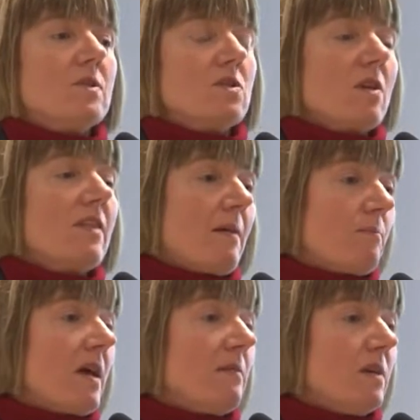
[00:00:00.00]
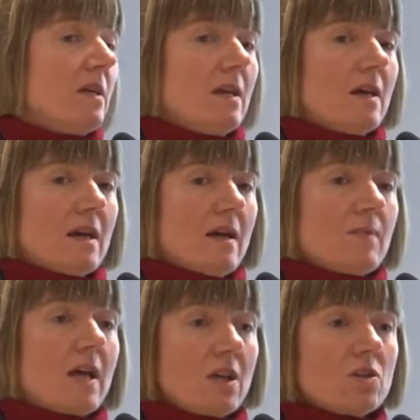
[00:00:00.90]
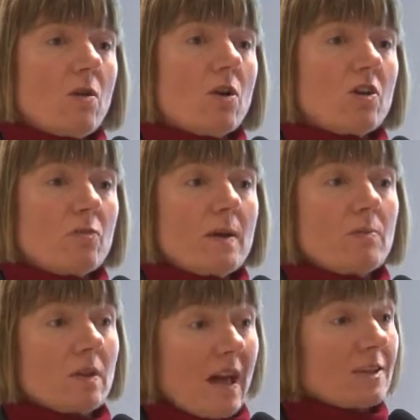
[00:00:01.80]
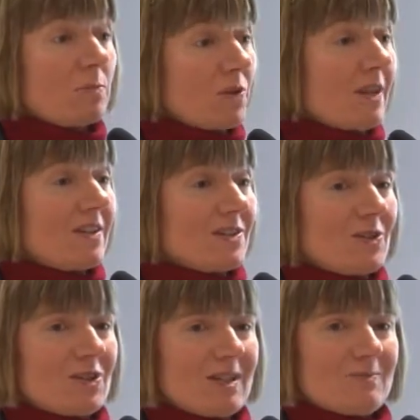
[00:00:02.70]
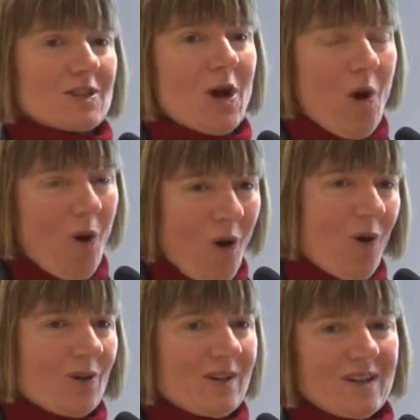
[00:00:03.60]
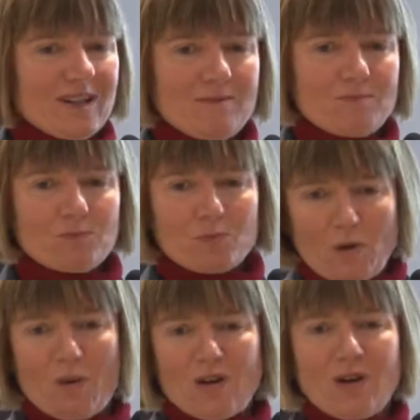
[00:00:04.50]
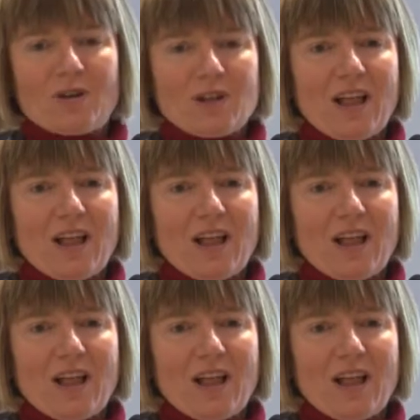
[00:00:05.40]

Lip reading: so that may be, and I know a lot of people like to put their internships on pro bono